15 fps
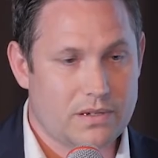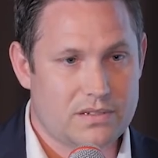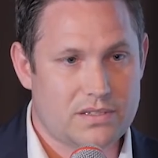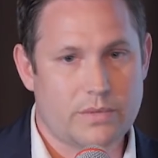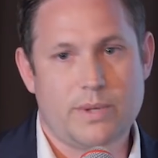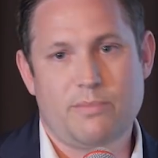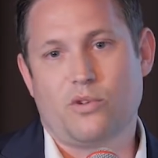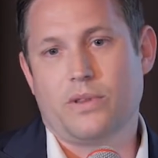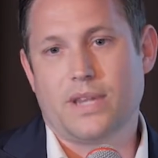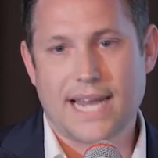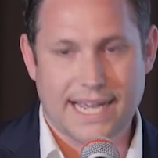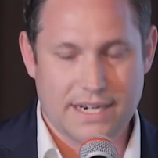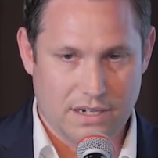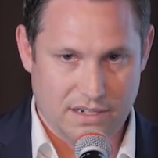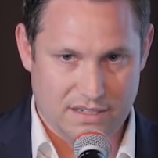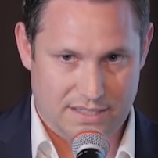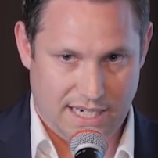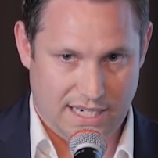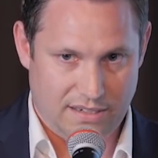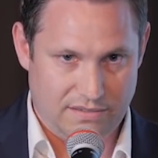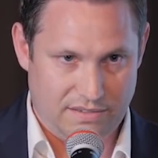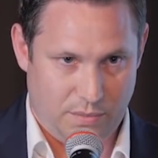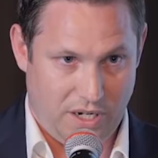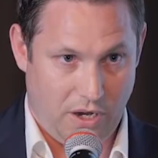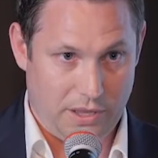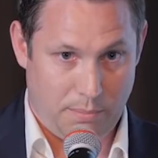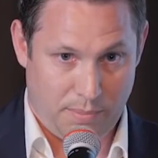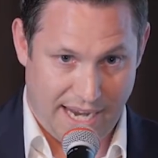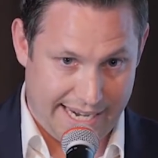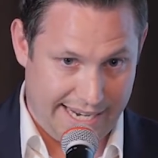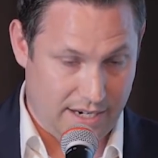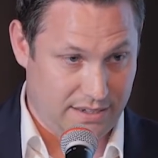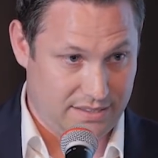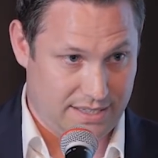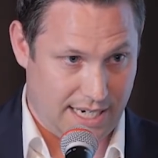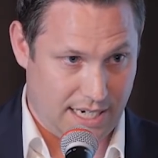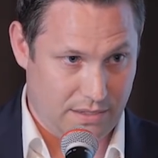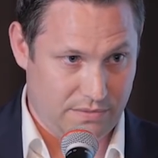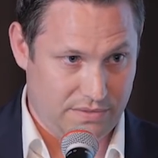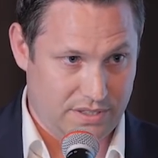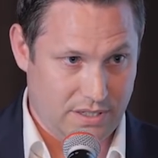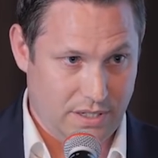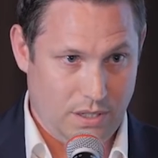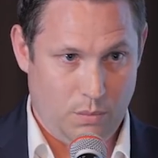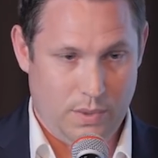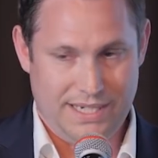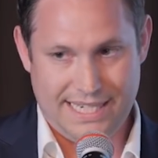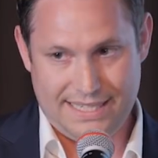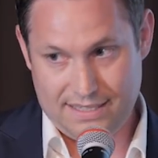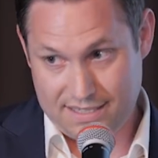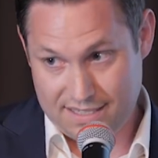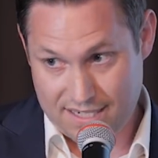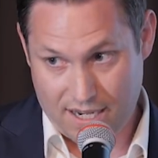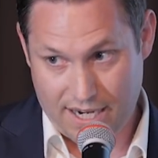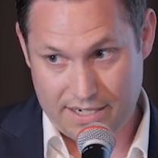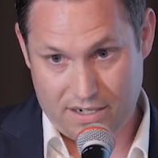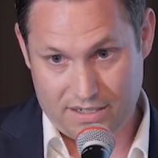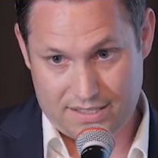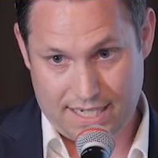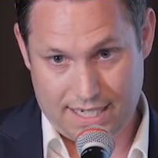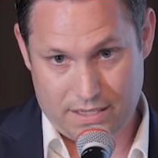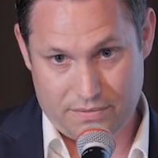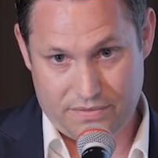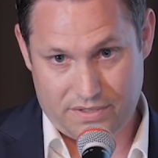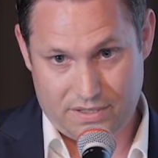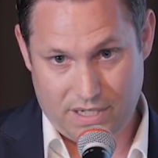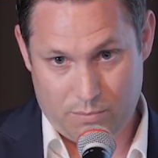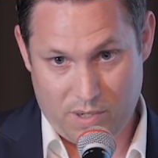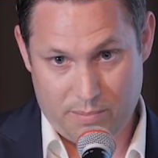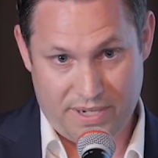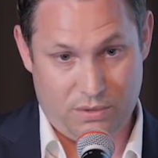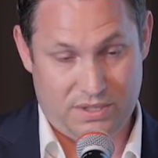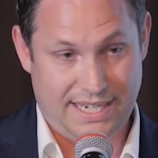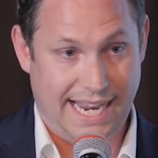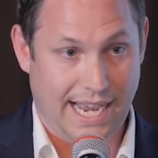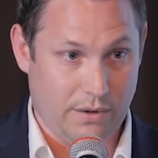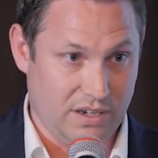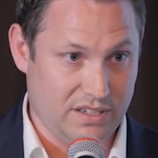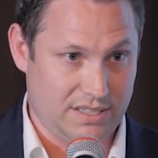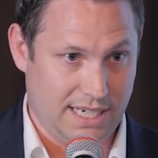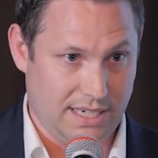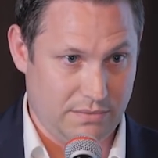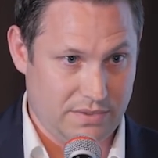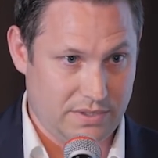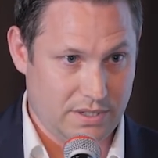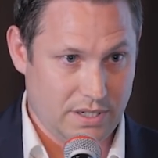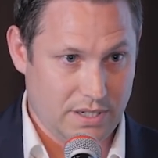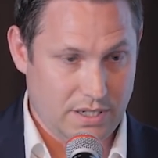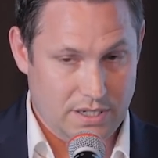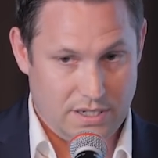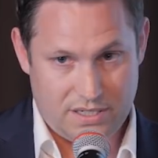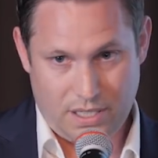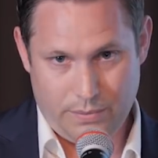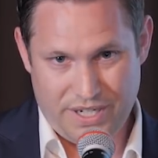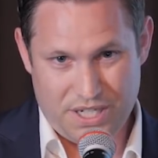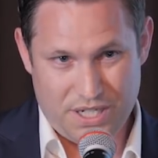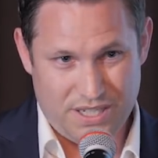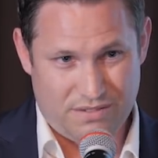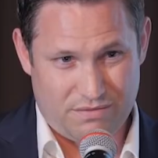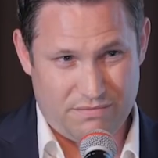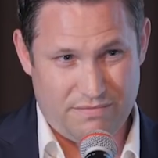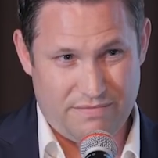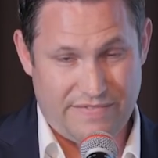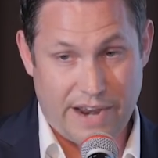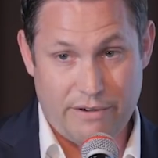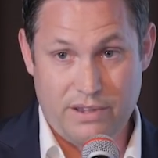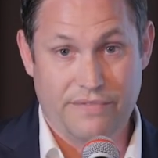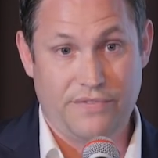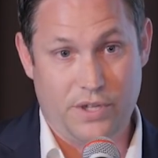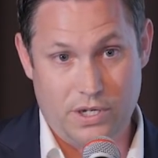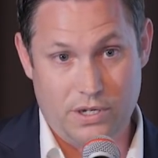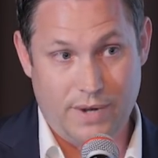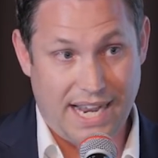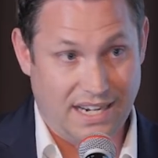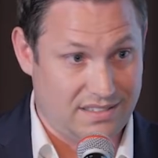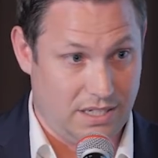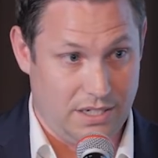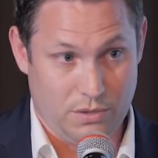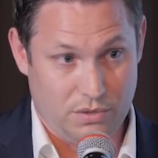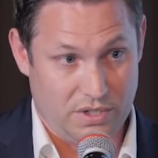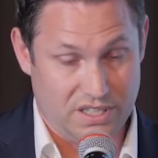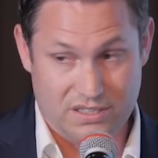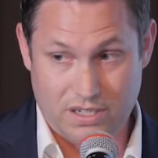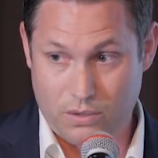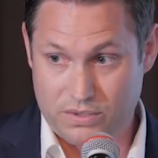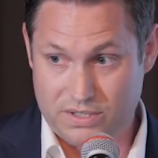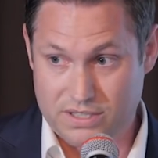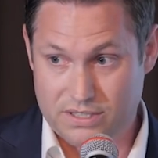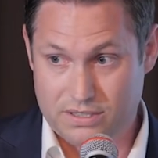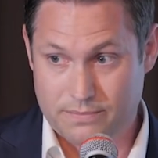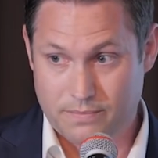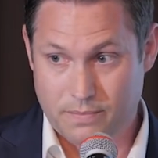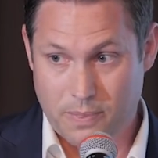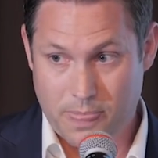So we bought the land ourselves, we got the planning ourselves, we did the design ourselves, and we built it out ourselves. So we used very few external consultants.